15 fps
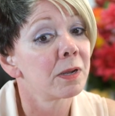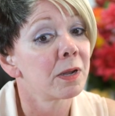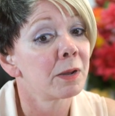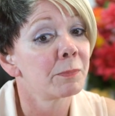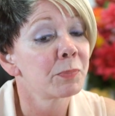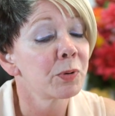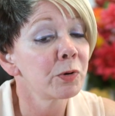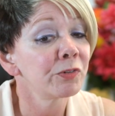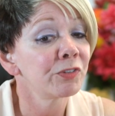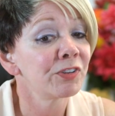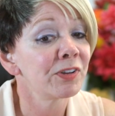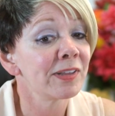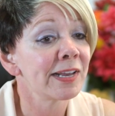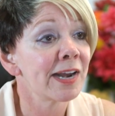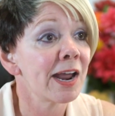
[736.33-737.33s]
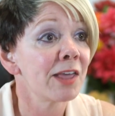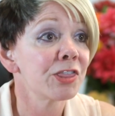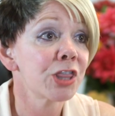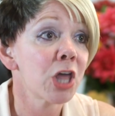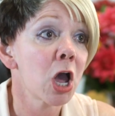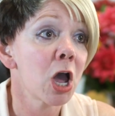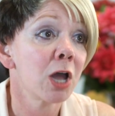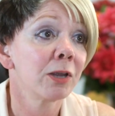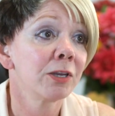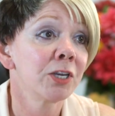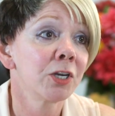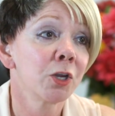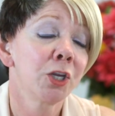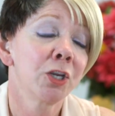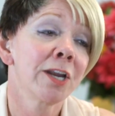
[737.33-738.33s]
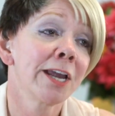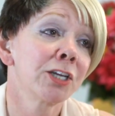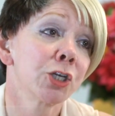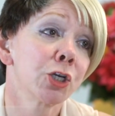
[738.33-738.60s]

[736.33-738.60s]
a person that I thought, you like